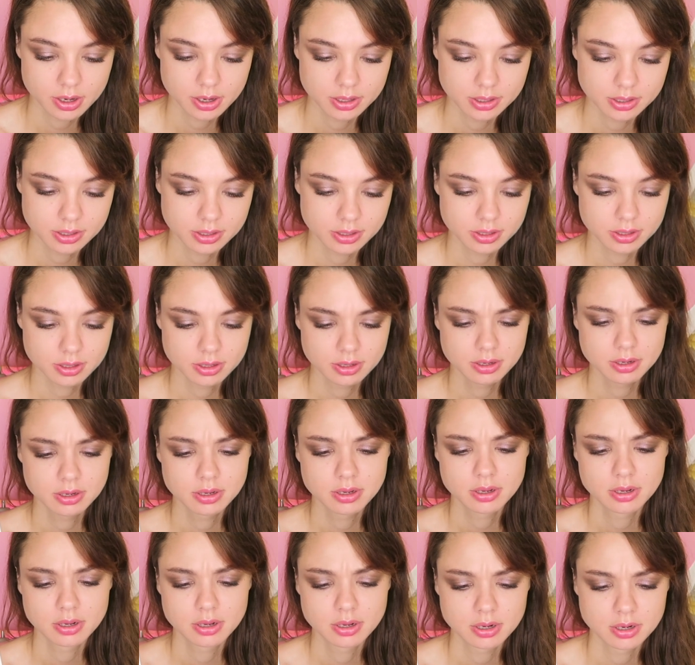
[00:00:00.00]

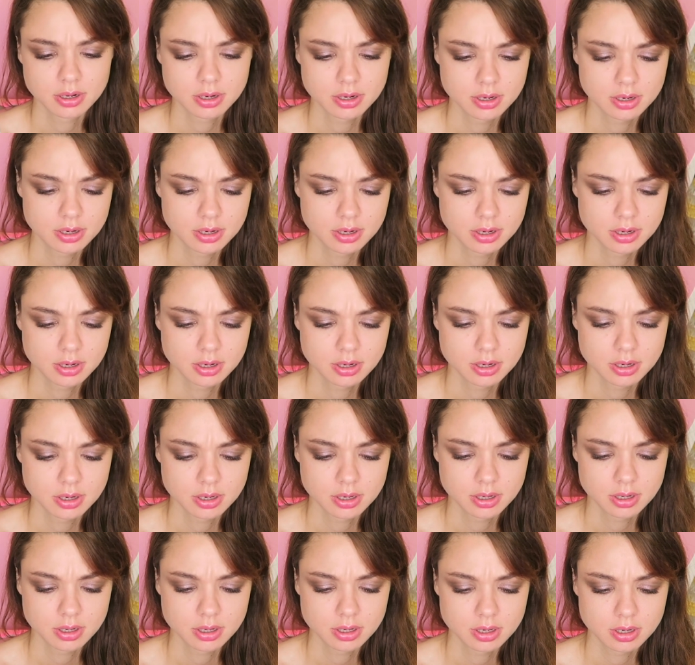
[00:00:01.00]

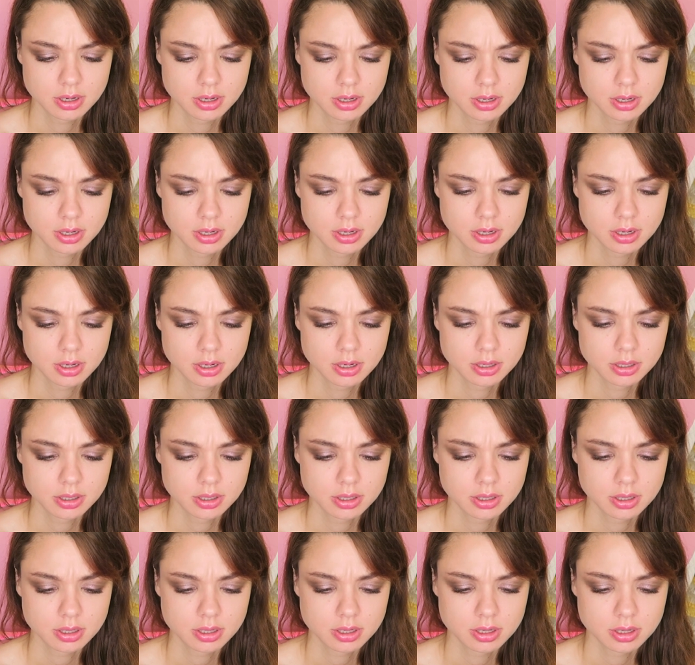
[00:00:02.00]

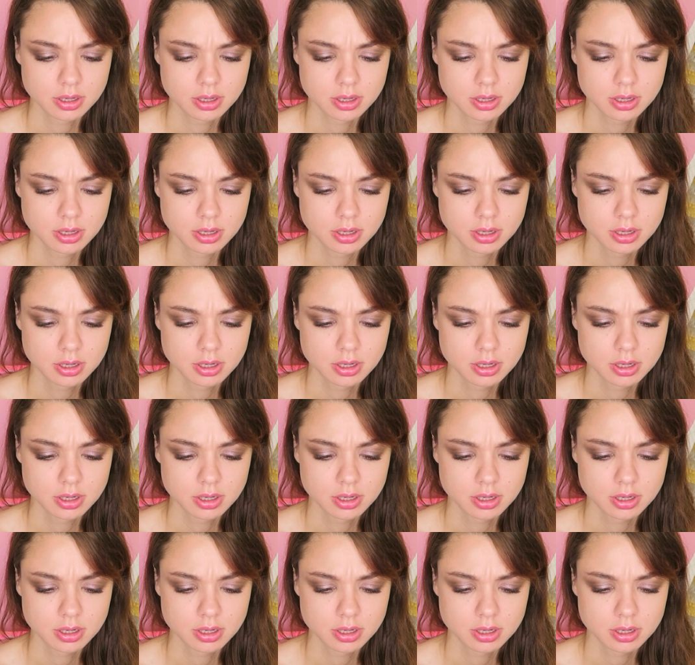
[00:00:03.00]
Nothing is said.